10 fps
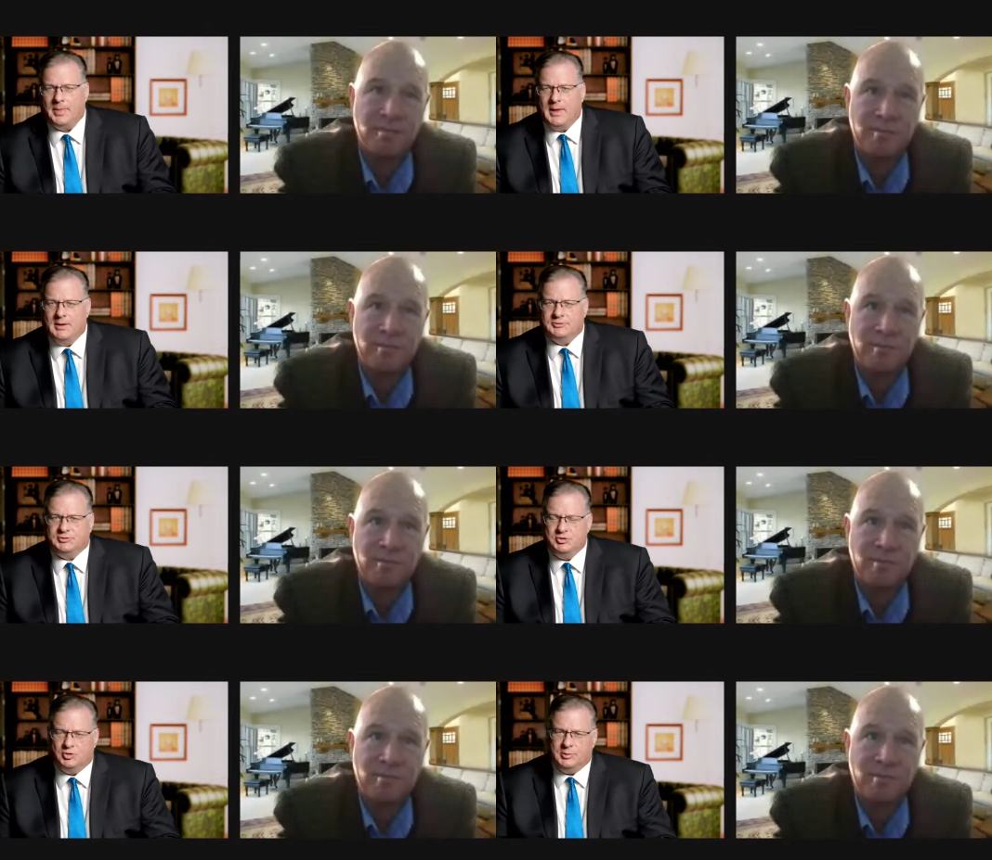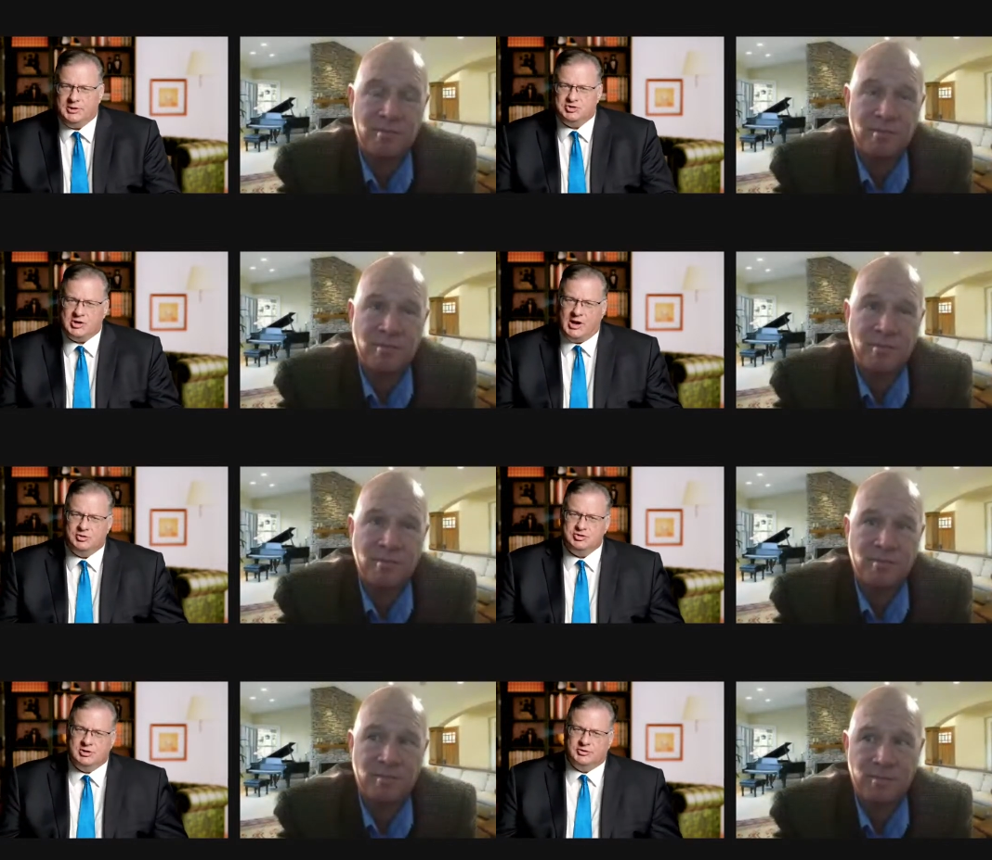Speaker 1: So you're really
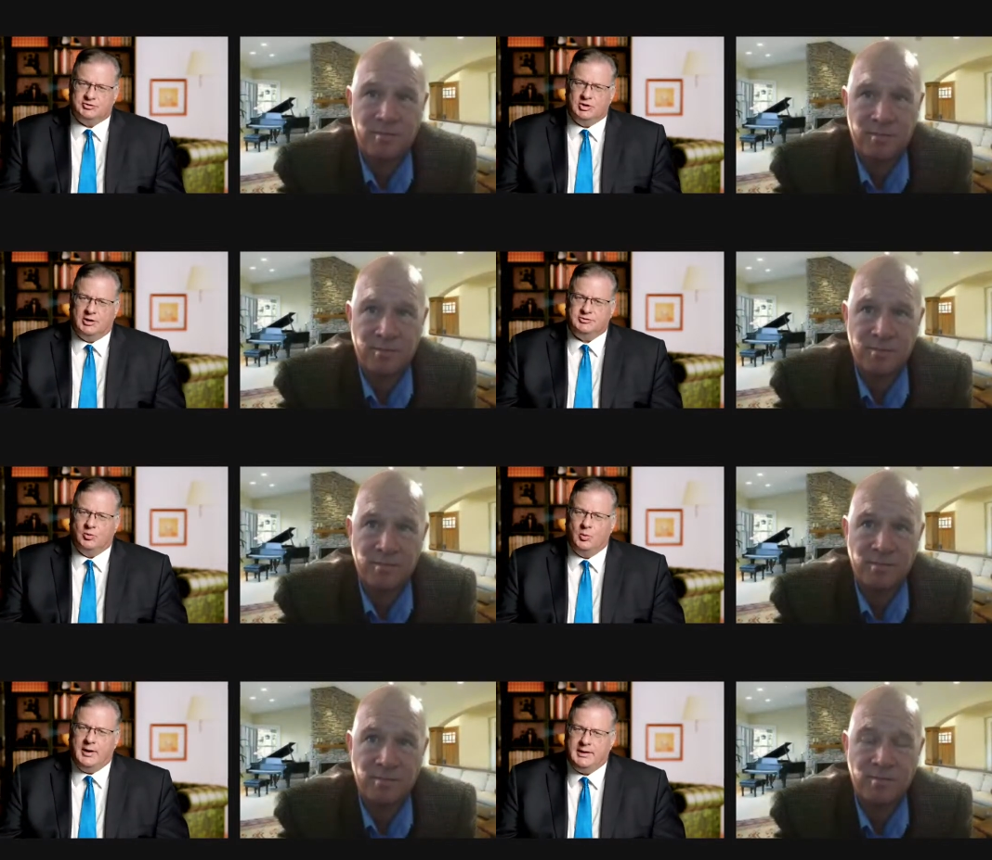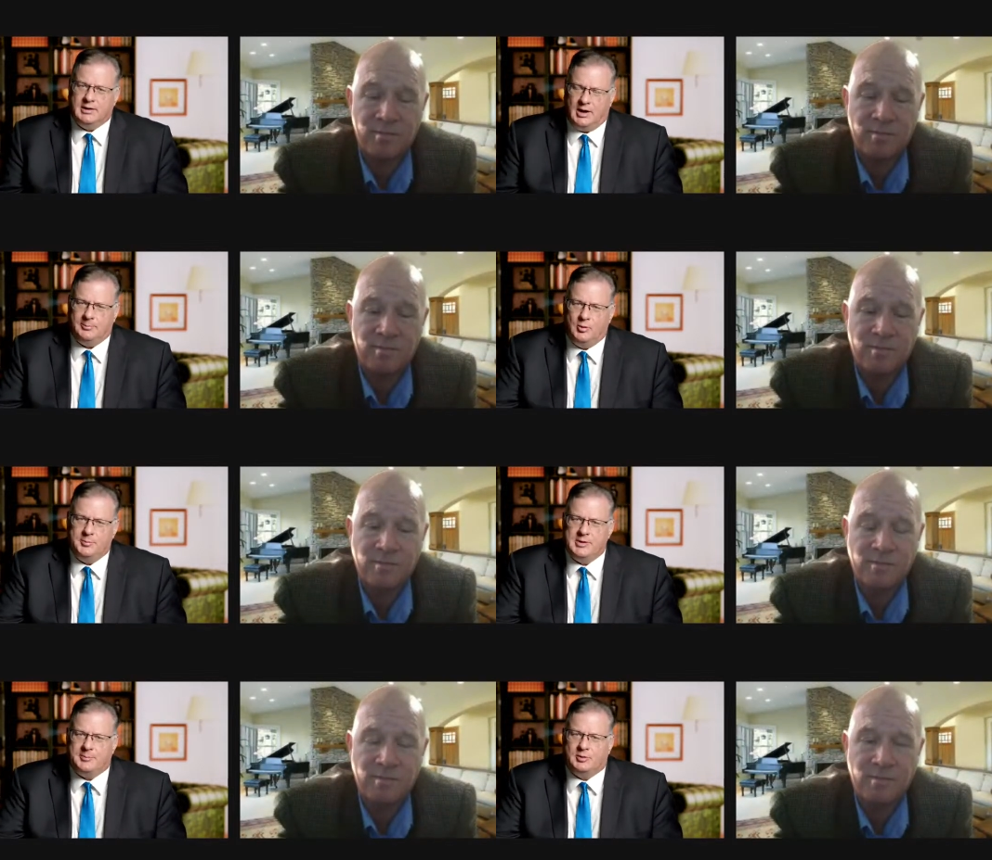challenging us, Scott, to wake up, open
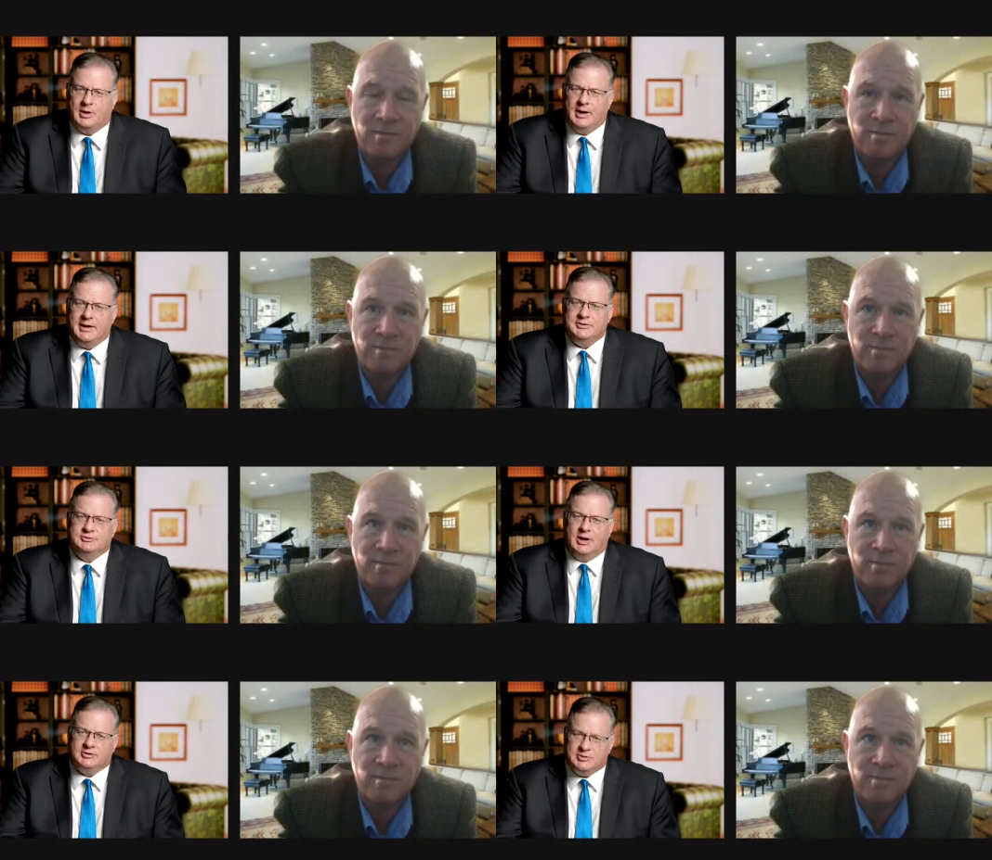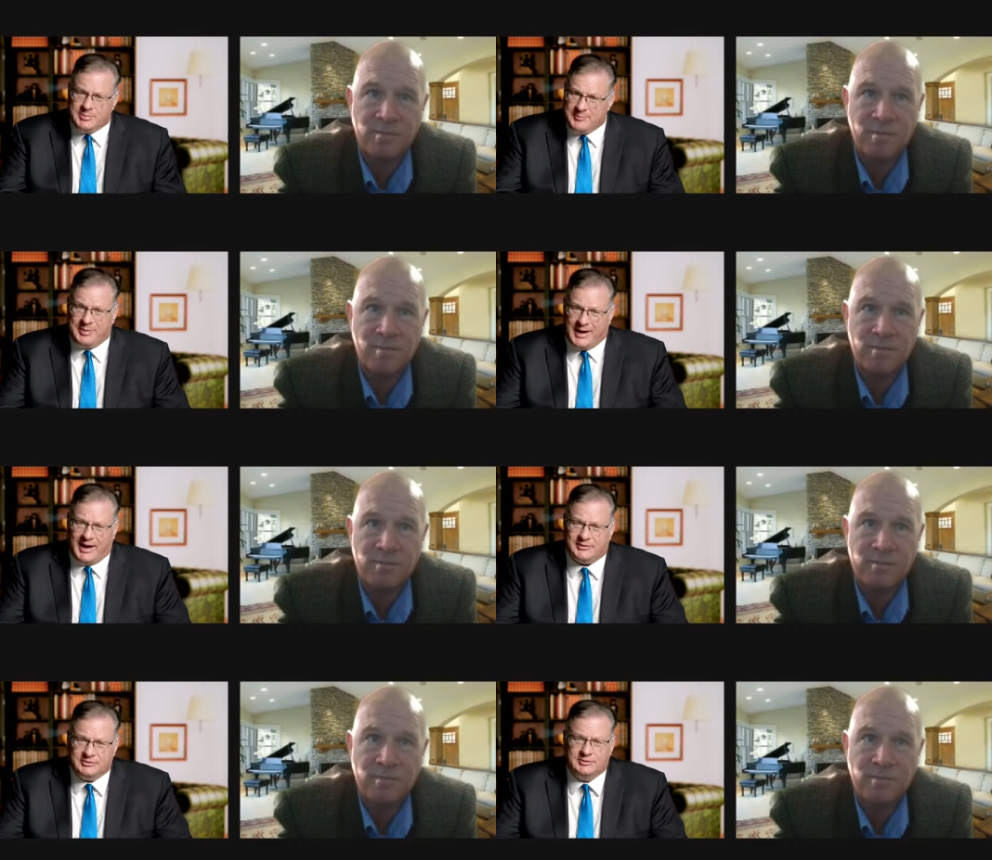up our eyes, not to be
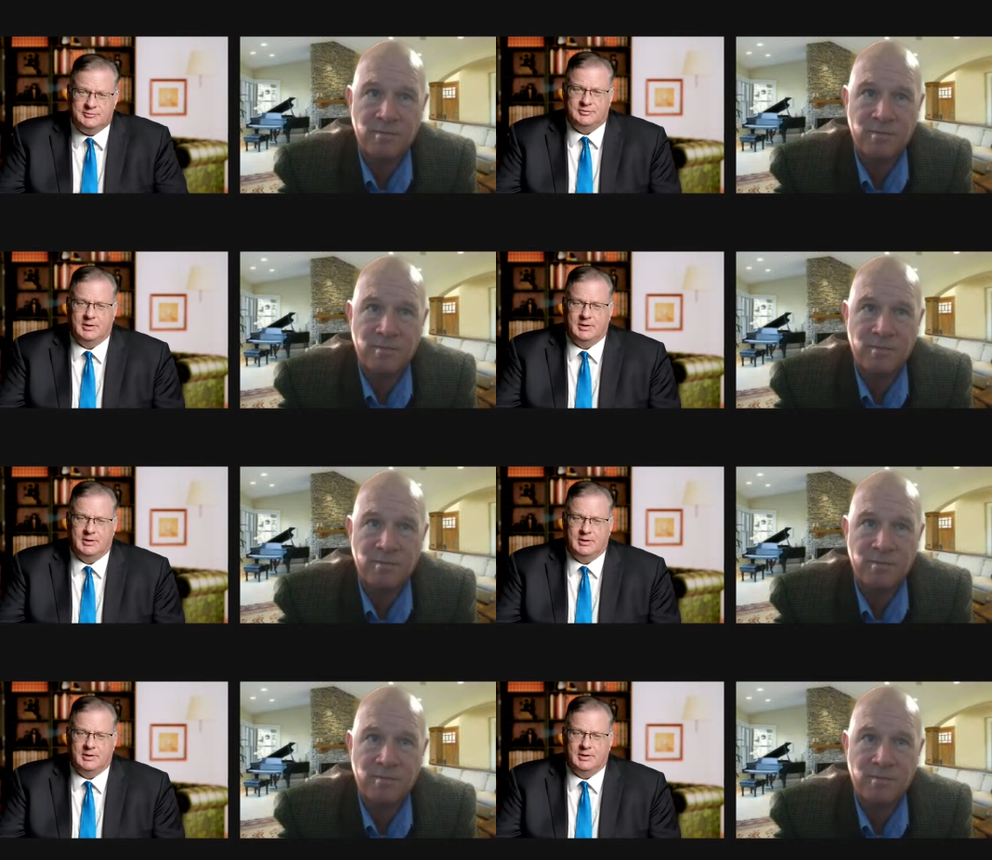passive,